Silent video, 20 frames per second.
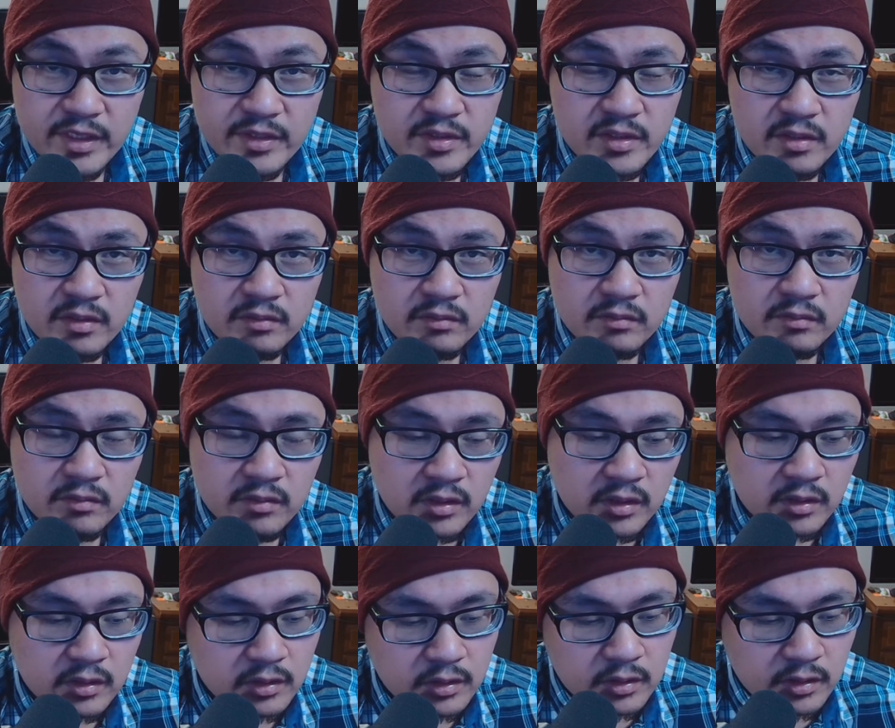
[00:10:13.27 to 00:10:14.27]
That's it.
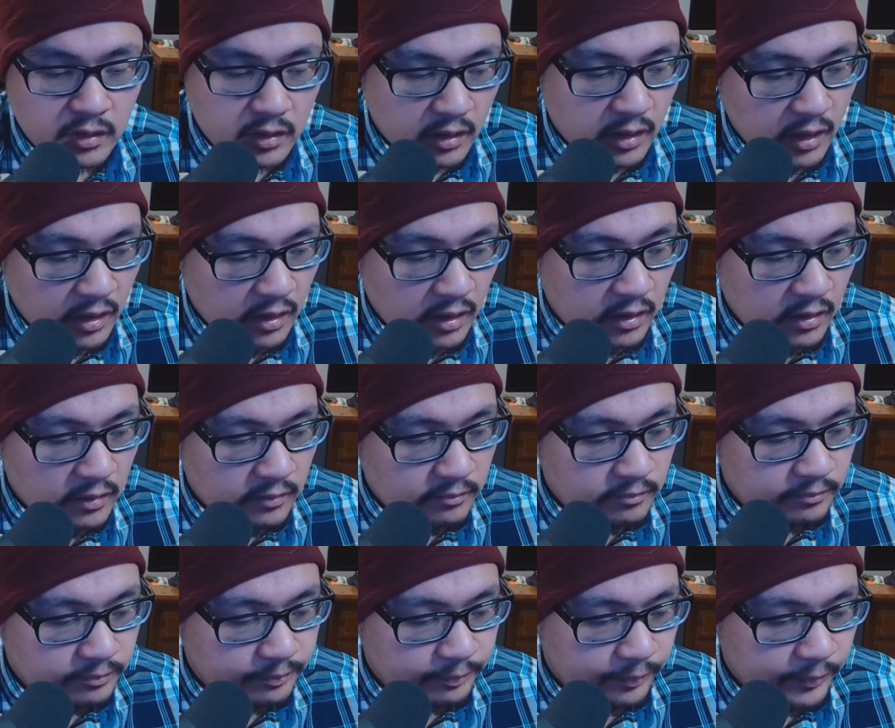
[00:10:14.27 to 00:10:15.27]

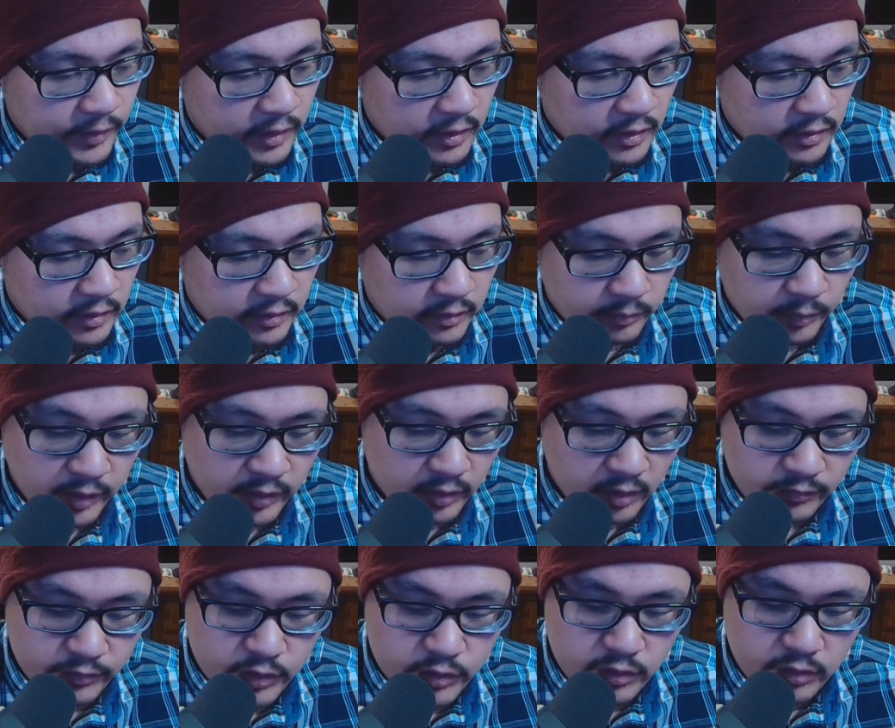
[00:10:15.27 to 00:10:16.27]

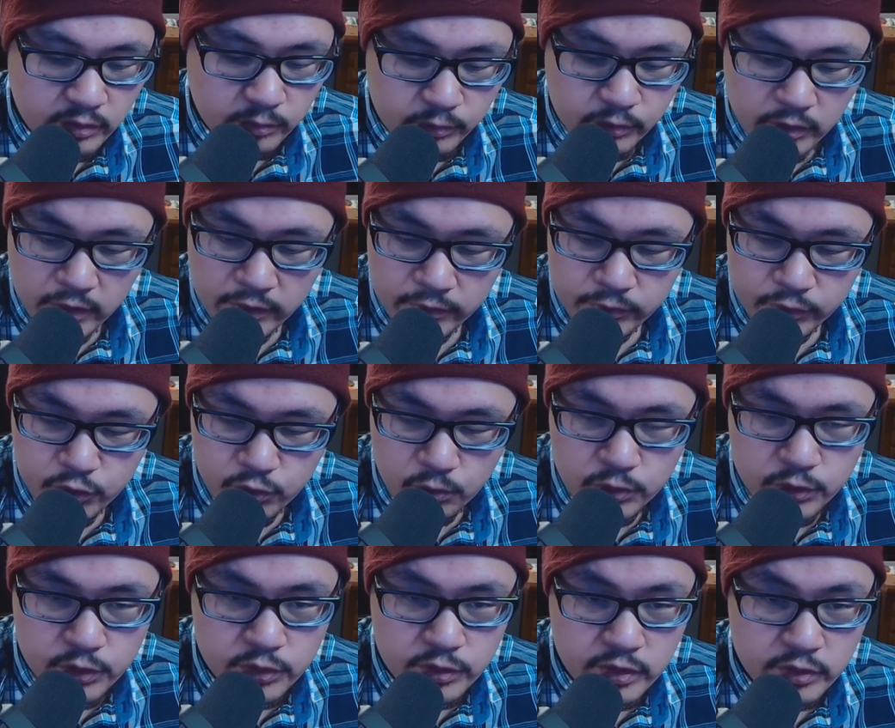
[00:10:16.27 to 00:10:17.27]
But obviously there were other
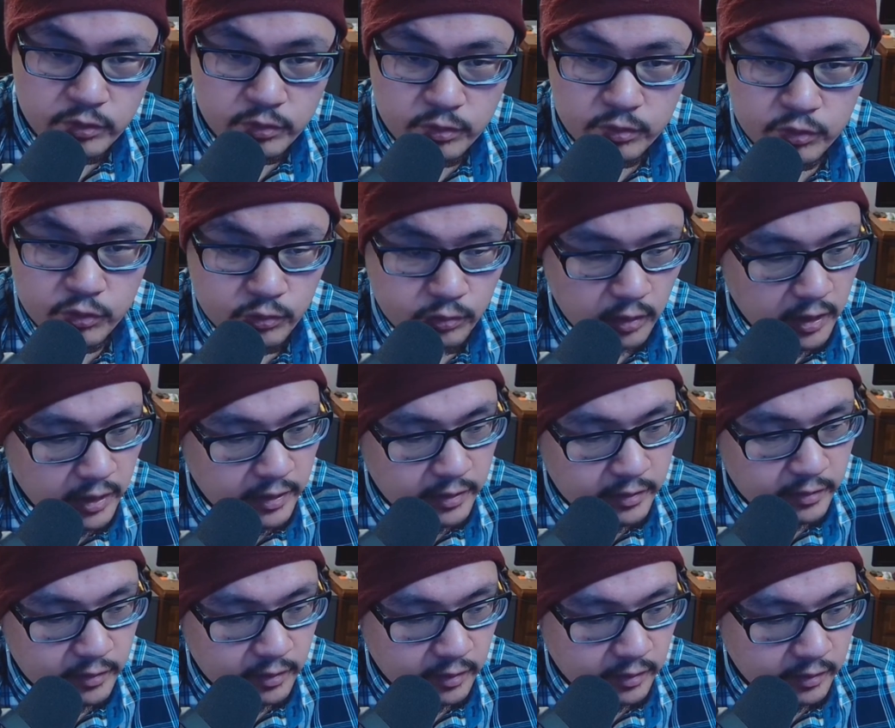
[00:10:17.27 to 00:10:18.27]
sources that you could
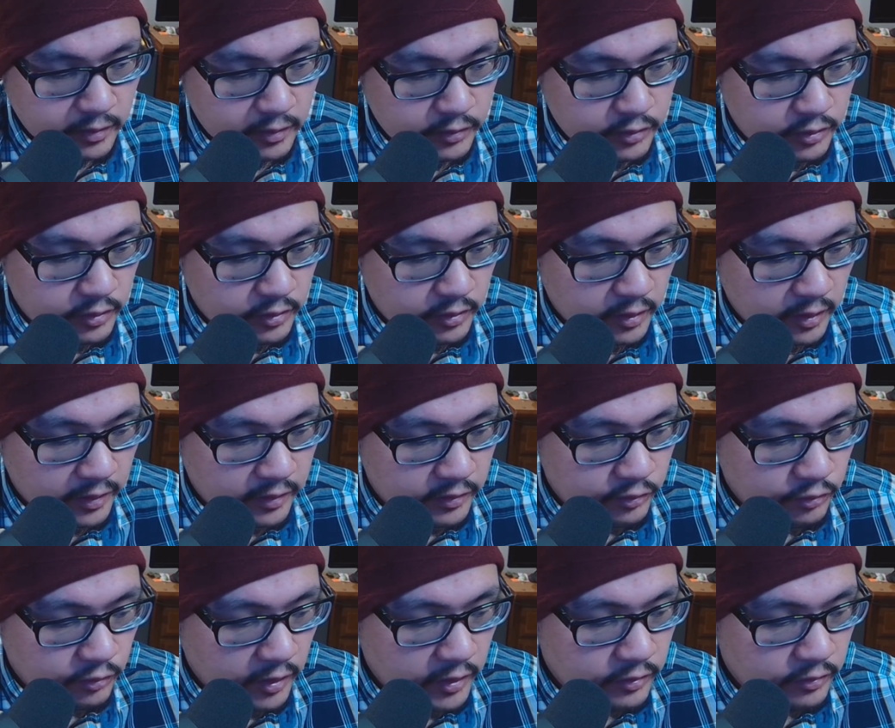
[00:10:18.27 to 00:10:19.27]
try I
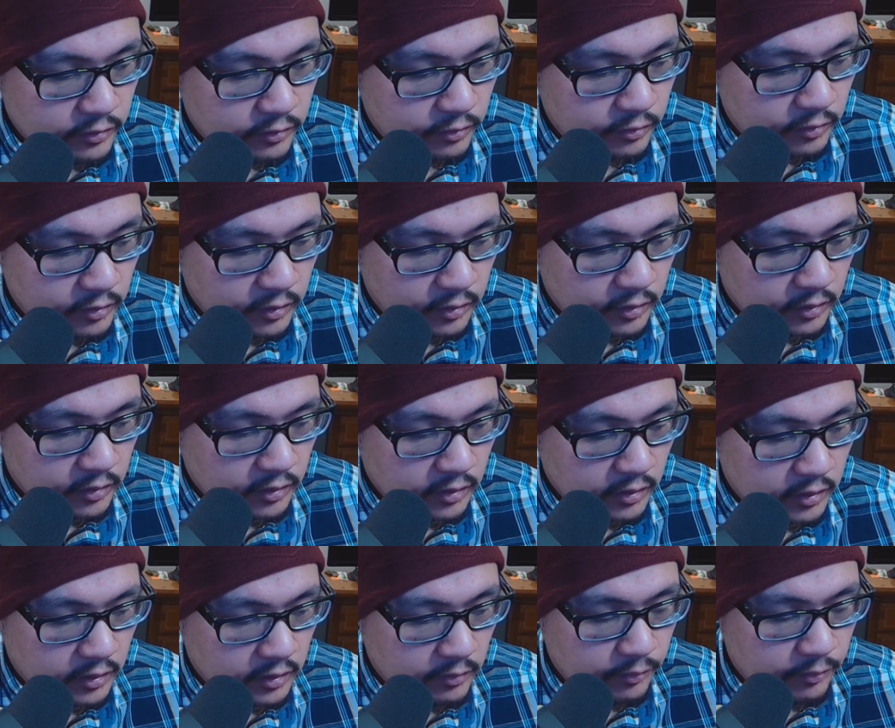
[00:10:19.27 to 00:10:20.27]
tried to
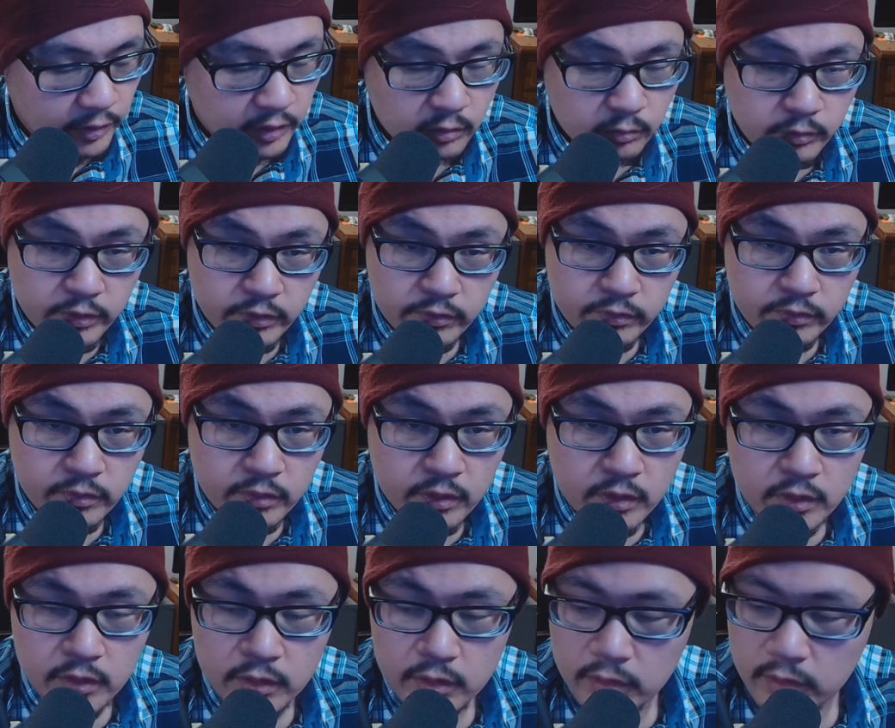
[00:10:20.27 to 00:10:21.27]
compare with,
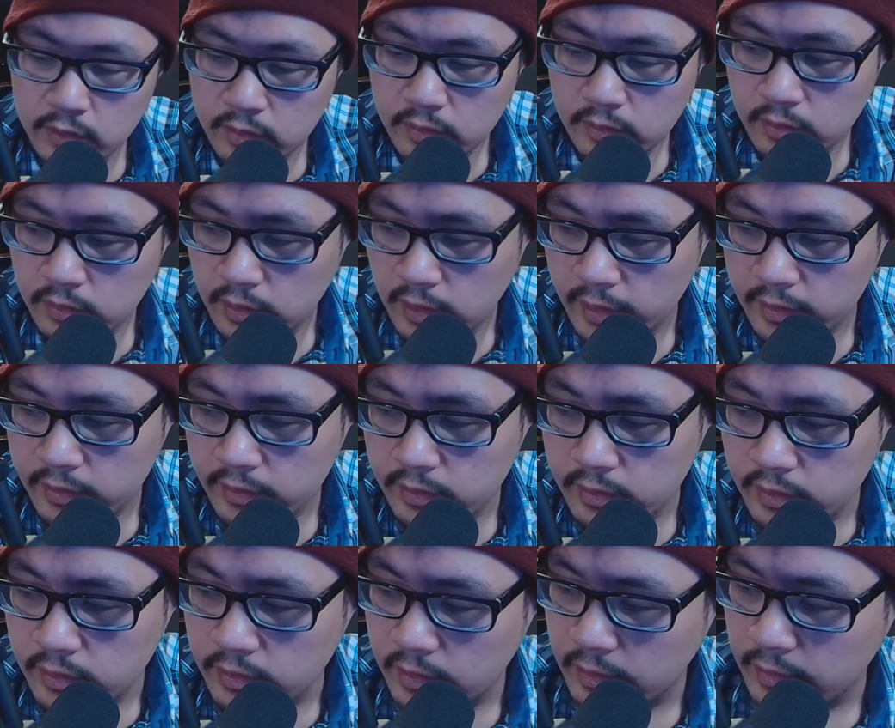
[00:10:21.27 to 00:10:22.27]

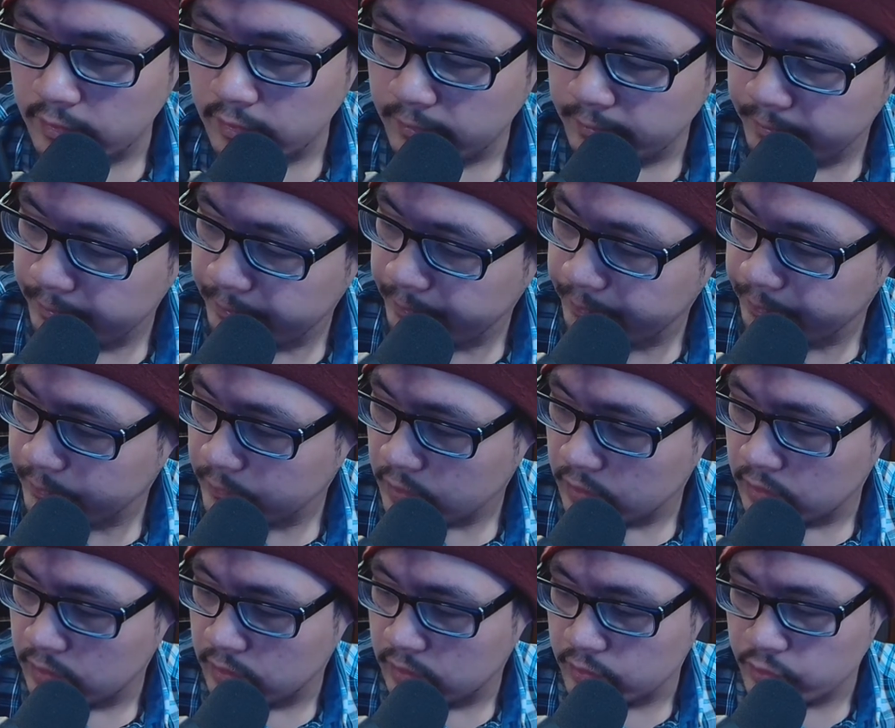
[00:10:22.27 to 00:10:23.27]
like the
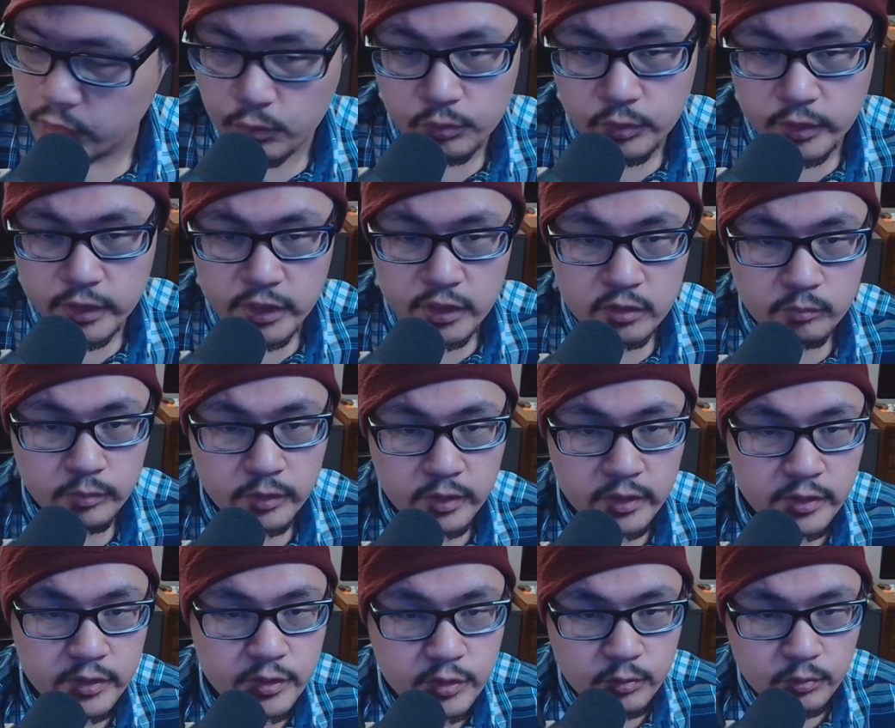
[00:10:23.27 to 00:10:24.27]
Sony
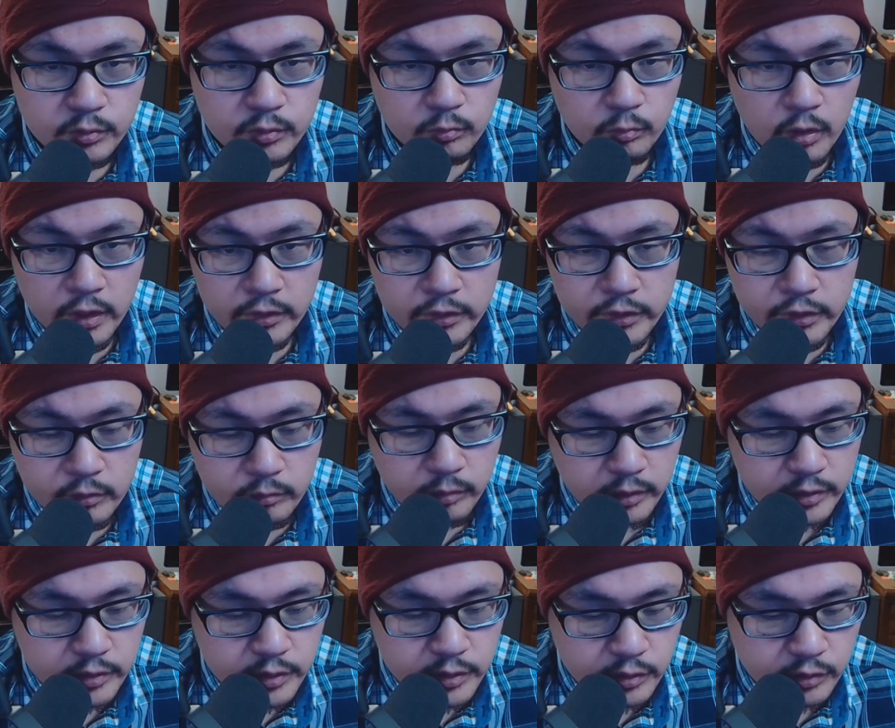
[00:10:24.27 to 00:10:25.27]
earbuds or wired
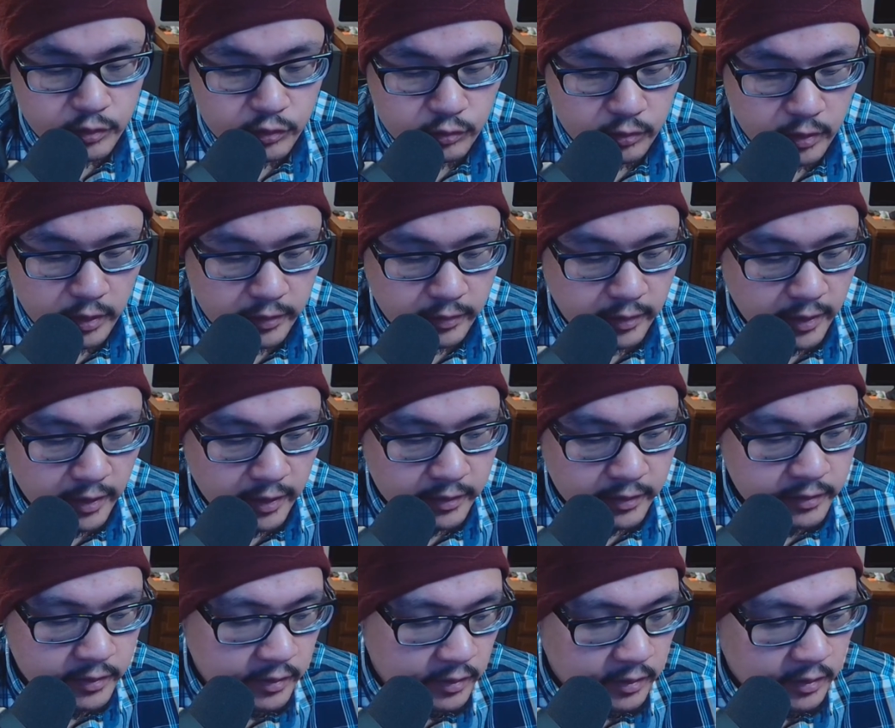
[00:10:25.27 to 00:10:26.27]
earbuds. You could try
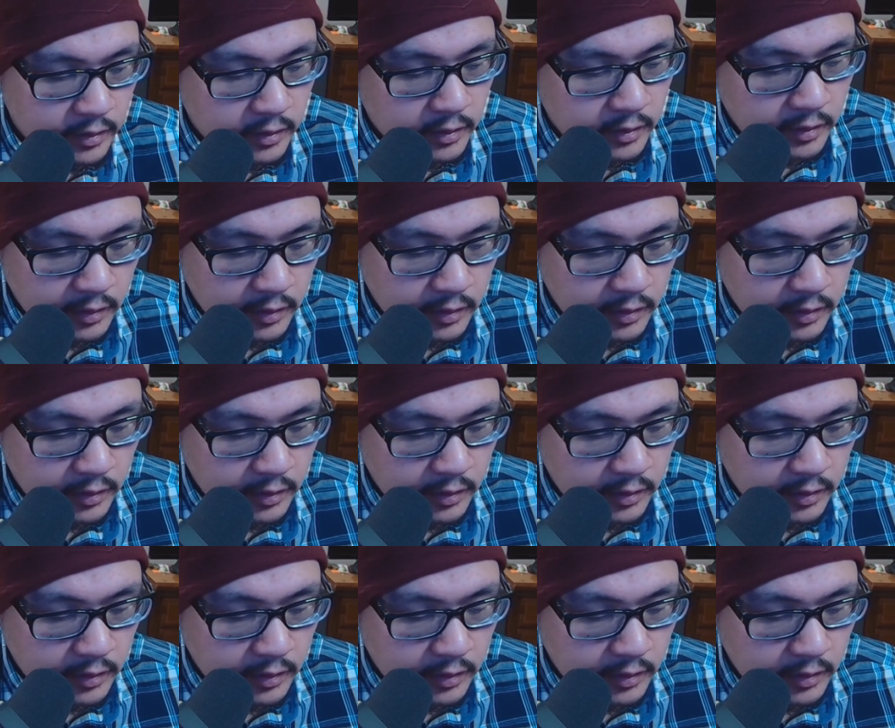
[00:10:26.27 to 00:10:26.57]
that.